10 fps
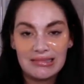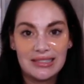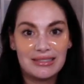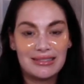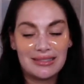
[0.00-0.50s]

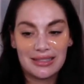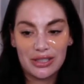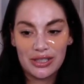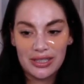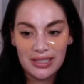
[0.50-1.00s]

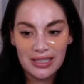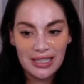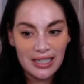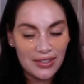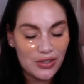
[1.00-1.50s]
gosh,
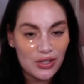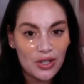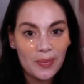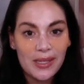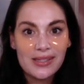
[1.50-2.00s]
you just
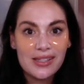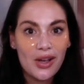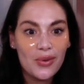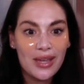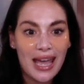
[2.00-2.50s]
got to be
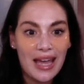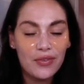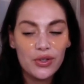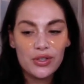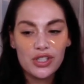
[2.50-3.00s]
so
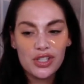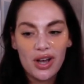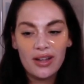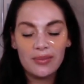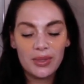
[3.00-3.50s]
careful. You just
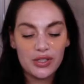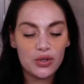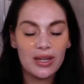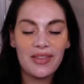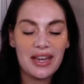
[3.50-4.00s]
can't, but
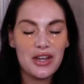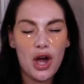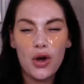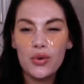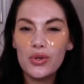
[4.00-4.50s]
surely they
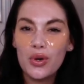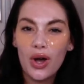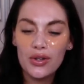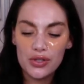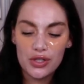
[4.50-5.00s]
know. You
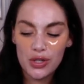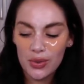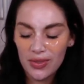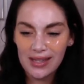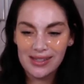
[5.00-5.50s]
can't
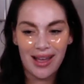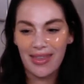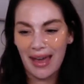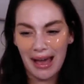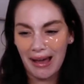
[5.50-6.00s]
do things like
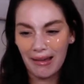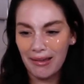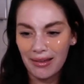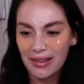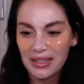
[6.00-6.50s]

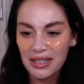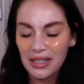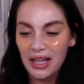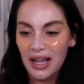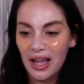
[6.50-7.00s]
that.
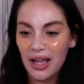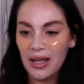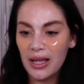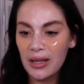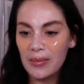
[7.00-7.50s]

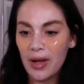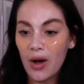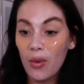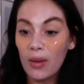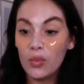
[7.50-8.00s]

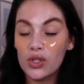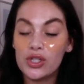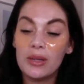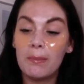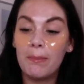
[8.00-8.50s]
I'm
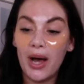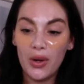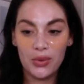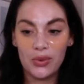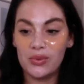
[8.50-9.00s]
watching
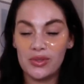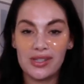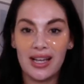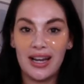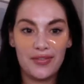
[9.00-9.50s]
Bones.
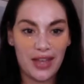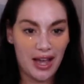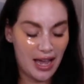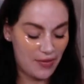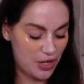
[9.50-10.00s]
I love it.
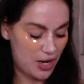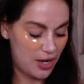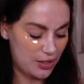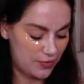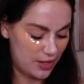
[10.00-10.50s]
I haven't
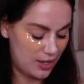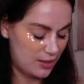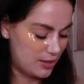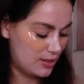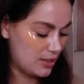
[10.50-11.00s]
heard of
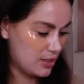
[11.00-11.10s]
this.